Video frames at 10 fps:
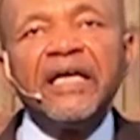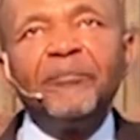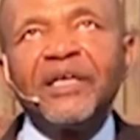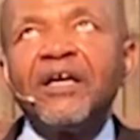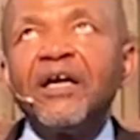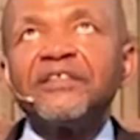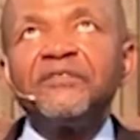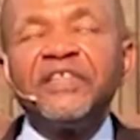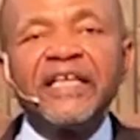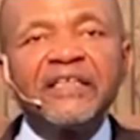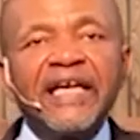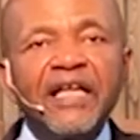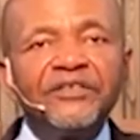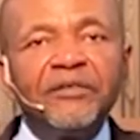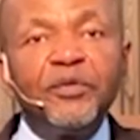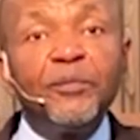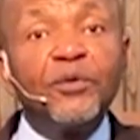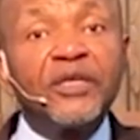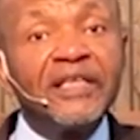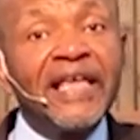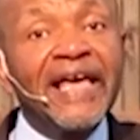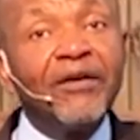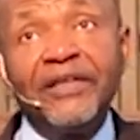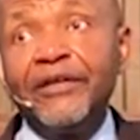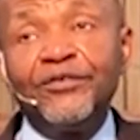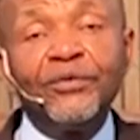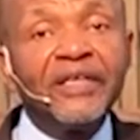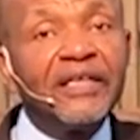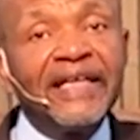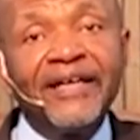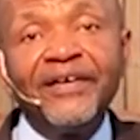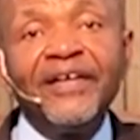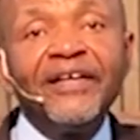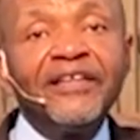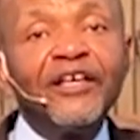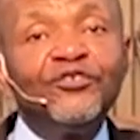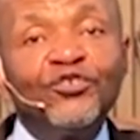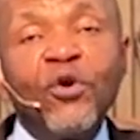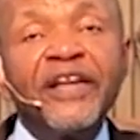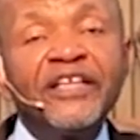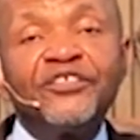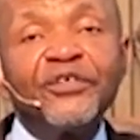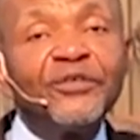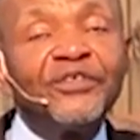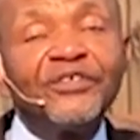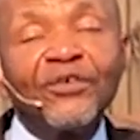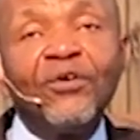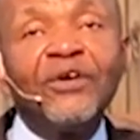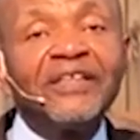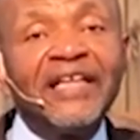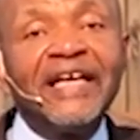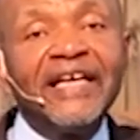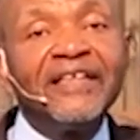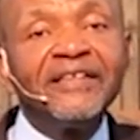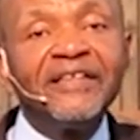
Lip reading: because of technology, people can now, and they're doing it now, they're joining churches online.